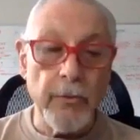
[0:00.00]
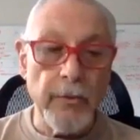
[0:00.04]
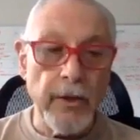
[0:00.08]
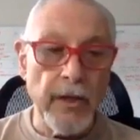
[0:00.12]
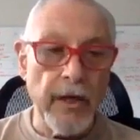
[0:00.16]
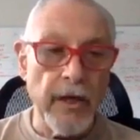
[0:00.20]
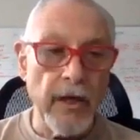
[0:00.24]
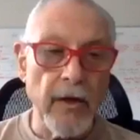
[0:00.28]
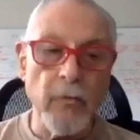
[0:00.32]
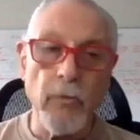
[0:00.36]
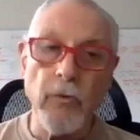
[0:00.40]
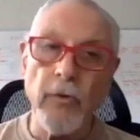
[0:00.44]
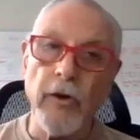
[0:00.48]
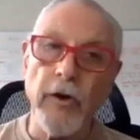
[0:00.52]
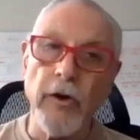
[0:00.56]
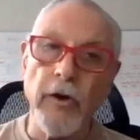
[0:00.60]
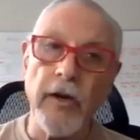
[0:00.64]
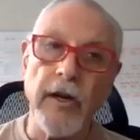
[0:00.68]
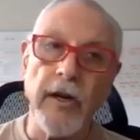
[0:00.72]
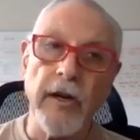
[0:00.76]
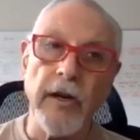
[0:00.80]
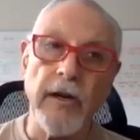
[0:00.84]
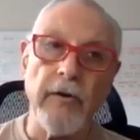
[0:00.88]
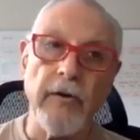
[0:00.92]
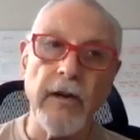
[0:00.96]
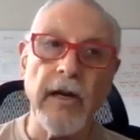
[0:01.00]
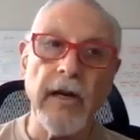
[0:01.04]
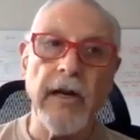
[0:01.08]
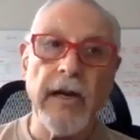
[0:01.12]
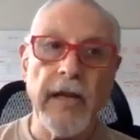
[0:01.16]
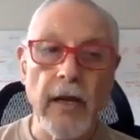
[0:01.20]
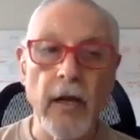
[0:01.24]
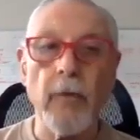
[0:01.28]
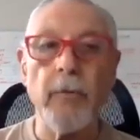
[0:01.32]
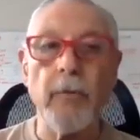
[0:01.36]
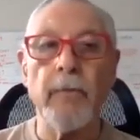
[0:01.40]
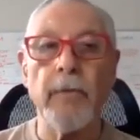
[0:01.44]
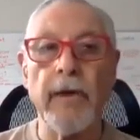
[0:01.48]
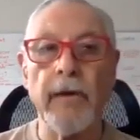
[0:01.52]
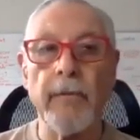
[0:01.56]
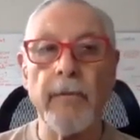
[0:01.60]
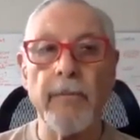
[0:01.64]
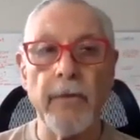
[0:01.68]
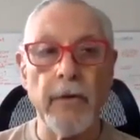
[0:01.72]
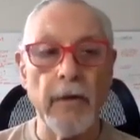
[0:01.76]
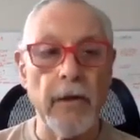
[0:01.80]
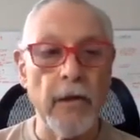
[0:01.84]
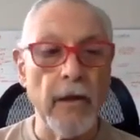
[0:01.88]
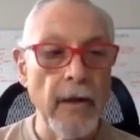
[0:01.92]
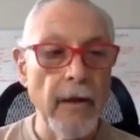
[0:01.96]
can work and really help
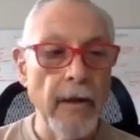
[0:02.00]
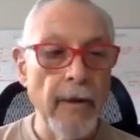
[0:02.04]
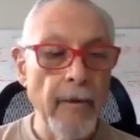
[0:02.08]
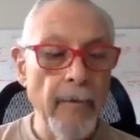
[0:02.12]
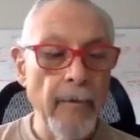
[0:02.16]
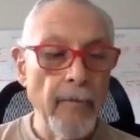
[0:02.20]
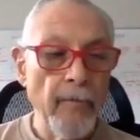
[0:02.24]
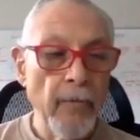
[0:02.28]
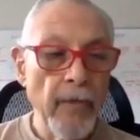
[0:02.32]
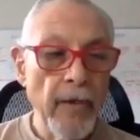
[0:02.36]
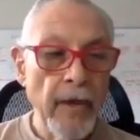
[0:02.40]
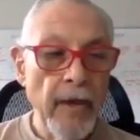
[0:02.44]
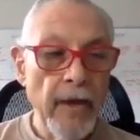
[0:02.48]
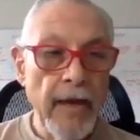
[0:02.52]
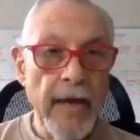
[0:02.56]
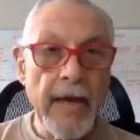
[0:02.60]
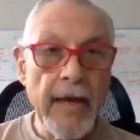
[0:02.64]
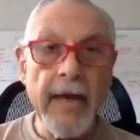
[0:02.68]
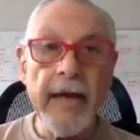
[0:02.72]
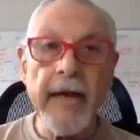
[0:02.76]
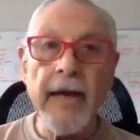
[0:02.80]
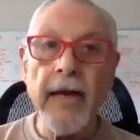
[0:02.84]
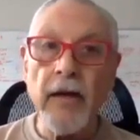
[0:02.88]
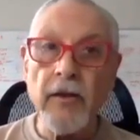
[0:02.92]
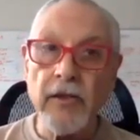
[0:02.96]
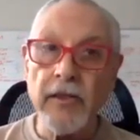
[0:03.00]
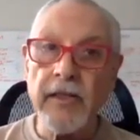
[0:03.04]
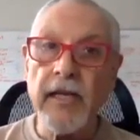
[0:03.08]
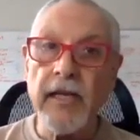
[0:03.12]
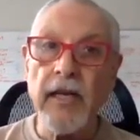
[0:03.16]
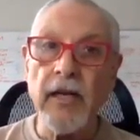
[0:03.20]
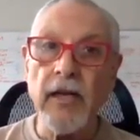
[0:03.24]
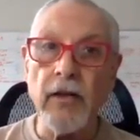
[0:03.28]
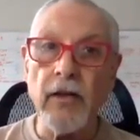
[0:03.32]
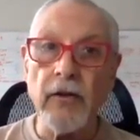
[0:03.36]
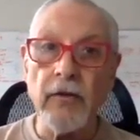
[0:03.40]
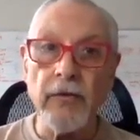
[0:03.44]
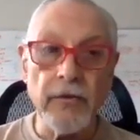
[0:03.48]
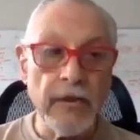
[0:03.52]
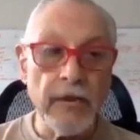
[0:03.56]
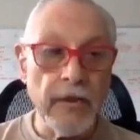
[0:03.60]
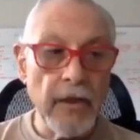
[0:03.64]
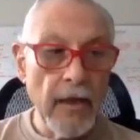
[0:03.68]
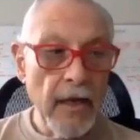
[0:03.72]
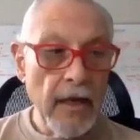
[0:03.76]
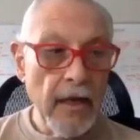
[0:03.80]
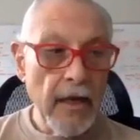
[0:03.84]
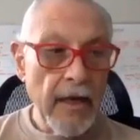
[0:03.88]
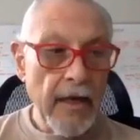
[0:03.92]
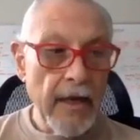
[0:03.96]
people and ourselves.
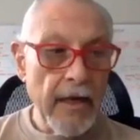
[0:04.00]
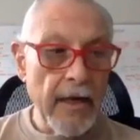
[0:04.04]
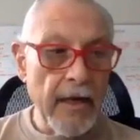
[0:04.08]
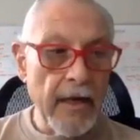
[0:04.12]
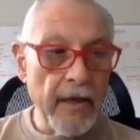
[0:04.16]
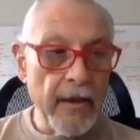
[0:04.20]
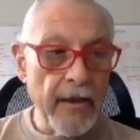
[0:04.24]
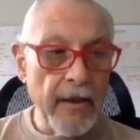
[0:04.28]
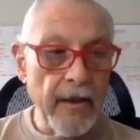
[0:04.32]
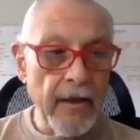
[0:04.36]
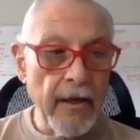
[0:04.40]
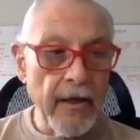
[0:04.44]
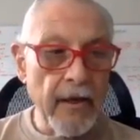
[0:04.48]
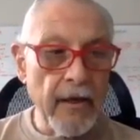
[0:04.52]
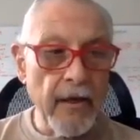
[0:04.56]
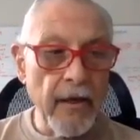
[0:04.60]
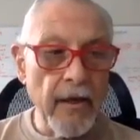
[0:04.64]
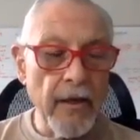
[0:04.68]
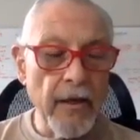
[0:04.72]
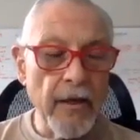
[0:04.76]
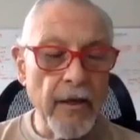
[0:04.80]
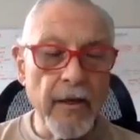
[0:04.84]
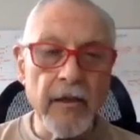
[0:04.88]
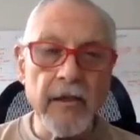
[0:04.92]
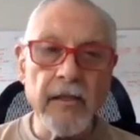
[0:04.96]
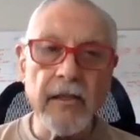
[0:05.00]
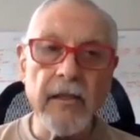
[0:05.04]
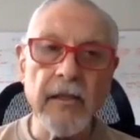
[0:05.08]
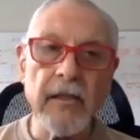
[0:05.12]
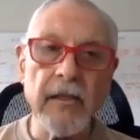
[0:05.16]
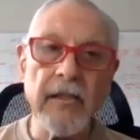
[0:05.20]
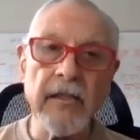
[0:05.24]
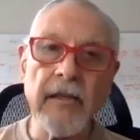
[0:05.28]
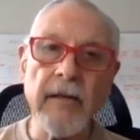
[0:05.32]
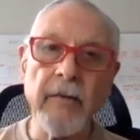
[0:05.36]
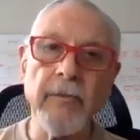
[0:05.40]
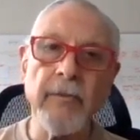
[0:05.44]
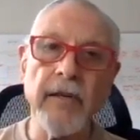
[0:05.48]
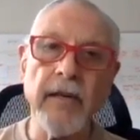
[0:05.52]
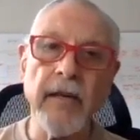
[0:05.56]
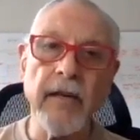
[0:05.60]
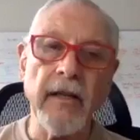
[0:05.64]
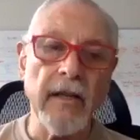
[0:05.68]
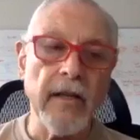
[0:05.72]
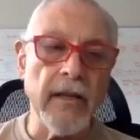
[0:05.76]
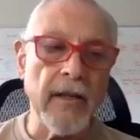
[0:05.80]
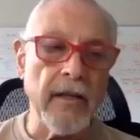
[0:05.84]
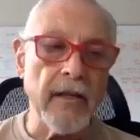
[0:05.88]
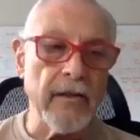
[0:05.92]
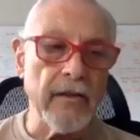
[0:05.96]
And I think this is something
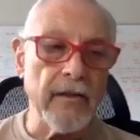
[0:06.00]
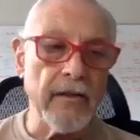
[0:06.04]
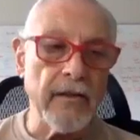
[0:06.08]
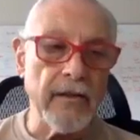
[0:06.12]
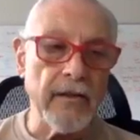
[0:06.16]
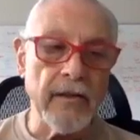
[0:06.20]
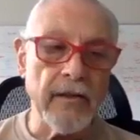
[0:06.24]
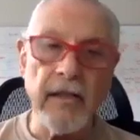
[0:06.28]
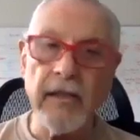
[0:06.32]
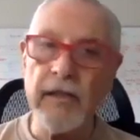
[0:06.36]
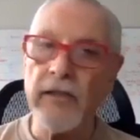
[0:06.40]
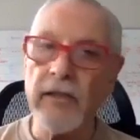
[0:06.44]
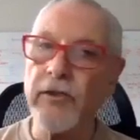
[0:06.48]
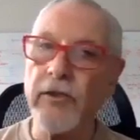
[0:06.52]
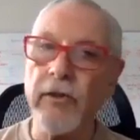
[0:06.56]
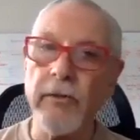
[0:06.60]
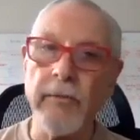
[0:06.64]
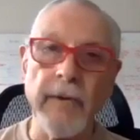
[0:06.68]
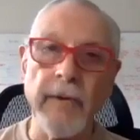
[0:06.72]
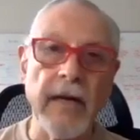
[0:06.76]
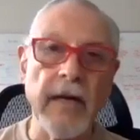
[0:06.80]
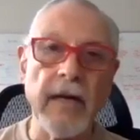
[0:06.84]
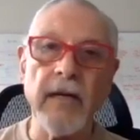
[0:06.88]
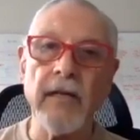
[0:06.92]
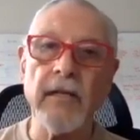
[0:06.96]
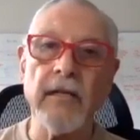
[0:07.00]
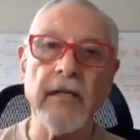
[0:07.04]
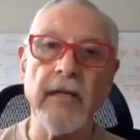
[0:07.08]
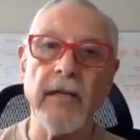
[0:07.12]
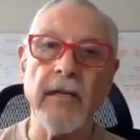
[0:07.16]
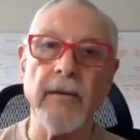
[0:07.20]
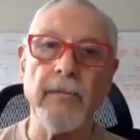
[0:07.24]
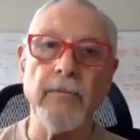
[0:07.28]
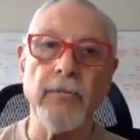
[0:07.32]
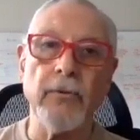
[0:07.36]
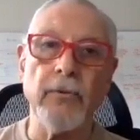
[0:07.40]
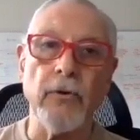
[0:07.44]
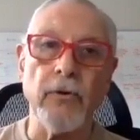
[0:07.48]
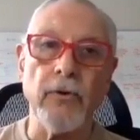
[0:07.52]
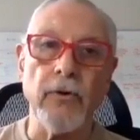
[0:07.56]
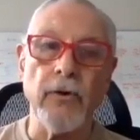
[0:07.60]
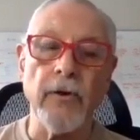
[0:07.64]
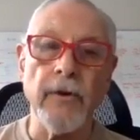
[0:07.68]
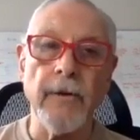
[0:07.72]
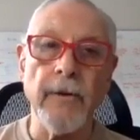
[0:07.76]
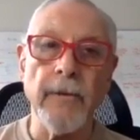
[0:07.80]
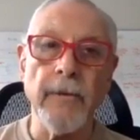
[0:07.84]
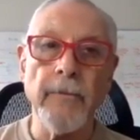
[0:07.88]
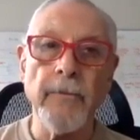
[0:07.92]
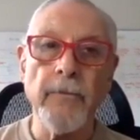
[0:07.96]
that is tremendously
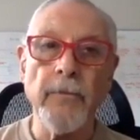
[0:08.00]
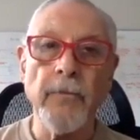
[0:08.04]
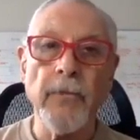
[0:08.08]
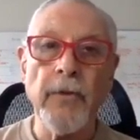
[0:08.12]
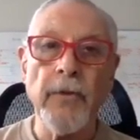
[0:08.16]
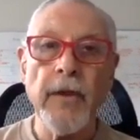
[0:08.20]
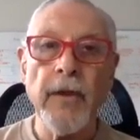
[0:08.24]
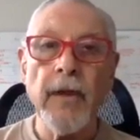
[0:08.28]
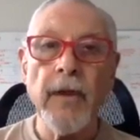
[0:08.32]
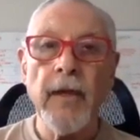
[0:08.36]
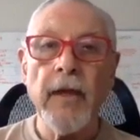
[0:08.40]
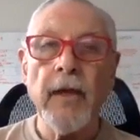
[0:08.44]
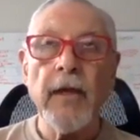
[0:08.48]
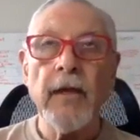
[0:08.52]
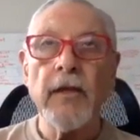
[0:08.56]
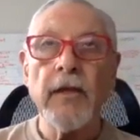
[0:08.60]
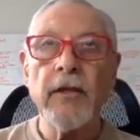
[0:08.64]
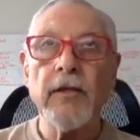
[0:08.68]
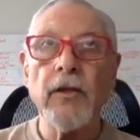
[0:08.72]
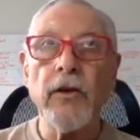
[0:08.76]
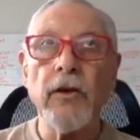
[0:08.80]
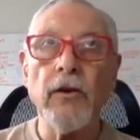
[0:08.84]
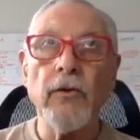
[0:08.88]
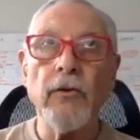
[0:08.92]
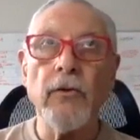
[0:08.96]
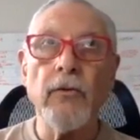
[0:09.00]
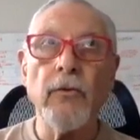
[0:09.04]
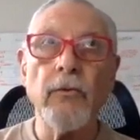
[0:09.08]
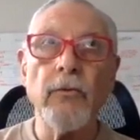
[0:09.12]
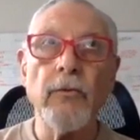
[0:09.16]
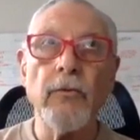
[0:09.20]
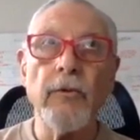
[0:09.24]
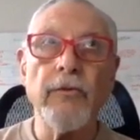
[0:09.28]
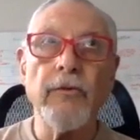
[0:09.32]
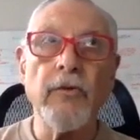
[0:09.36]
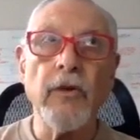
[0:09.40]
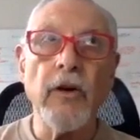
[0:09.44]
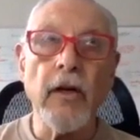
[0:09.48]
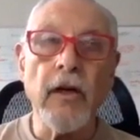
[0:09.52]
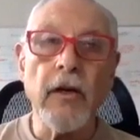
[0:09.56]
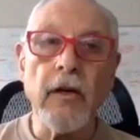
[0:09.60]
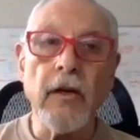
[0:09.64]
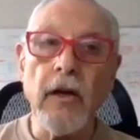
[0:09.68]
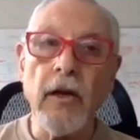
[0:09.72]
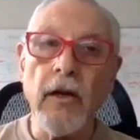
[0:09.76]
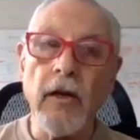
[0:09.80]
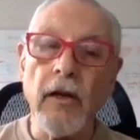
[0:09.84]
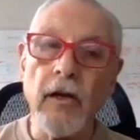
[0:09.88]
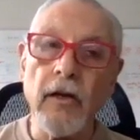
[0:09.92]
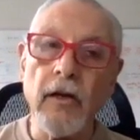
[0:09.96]
important. So we've got
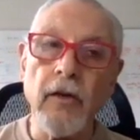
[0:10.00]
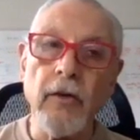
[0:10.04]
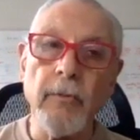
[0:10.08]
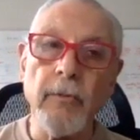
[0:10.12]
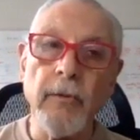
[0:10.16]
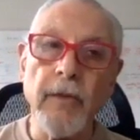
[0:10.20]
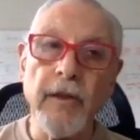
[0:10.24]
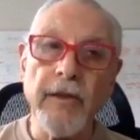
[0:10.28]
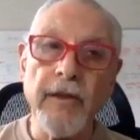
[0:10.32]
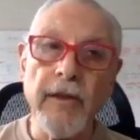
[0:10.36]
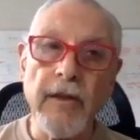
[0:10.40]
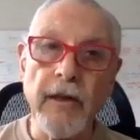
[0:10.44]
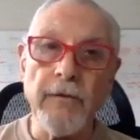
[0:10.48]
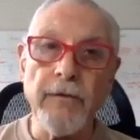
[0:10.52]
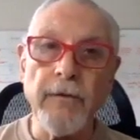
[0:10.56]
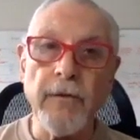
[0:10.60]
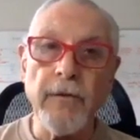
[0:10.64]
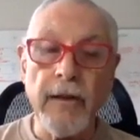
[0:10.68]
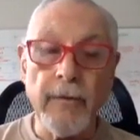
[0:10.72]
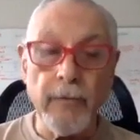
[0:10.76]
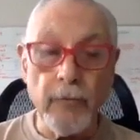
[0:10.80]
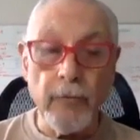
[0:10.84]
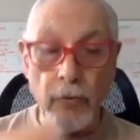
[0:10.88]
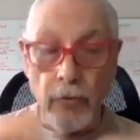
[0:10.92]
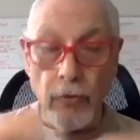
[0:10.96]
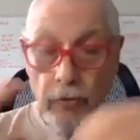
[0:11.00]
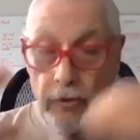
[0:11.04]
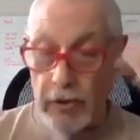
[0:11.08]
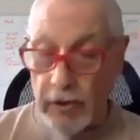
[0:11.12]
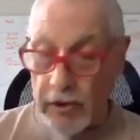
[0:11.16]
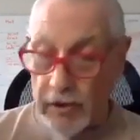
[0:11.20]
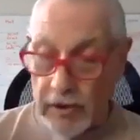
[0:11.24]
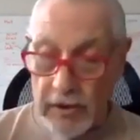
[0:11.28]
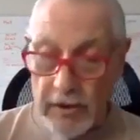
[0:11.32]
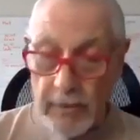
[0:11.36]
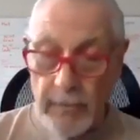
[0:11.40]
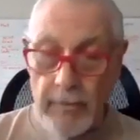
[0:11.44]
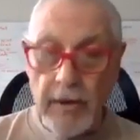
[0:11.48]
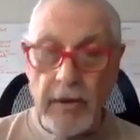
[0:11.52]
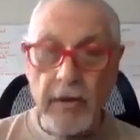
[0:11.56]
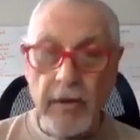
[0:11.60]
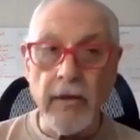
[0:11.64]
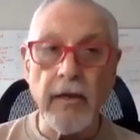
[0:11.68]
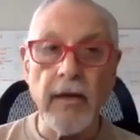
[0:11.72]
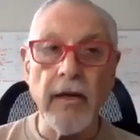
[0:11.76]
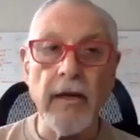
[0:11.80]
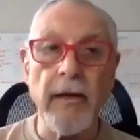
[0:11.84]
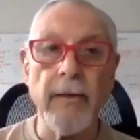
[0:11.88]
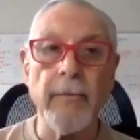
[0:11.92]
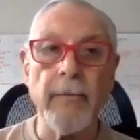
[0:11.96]
a lot to be thankful. I'm talking just about
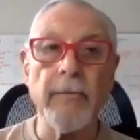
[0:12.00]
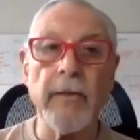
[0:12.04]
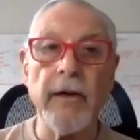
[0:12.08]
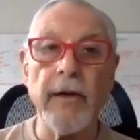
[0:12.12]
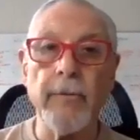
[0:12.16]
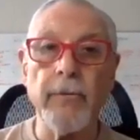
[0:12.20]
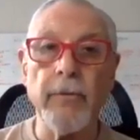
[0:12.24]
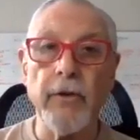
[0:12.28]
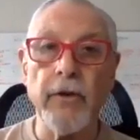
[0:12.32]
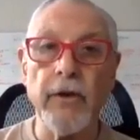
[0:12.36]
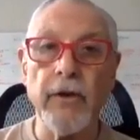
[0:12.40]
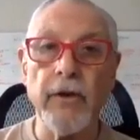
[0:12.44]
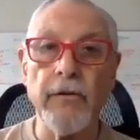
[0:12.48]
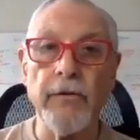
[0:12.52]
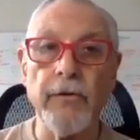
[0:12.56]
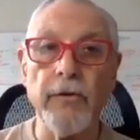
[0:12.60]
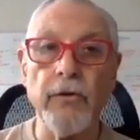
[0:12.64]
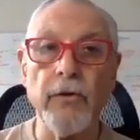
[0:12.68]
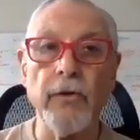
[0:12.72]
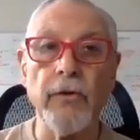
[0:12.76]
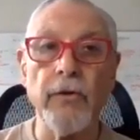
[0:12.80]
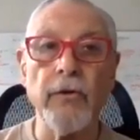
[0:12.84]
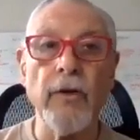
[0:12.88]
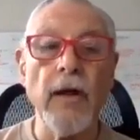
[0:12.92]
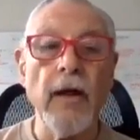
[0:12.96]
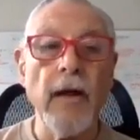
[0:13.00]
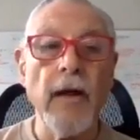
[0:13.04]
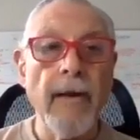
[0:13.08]
the company point of view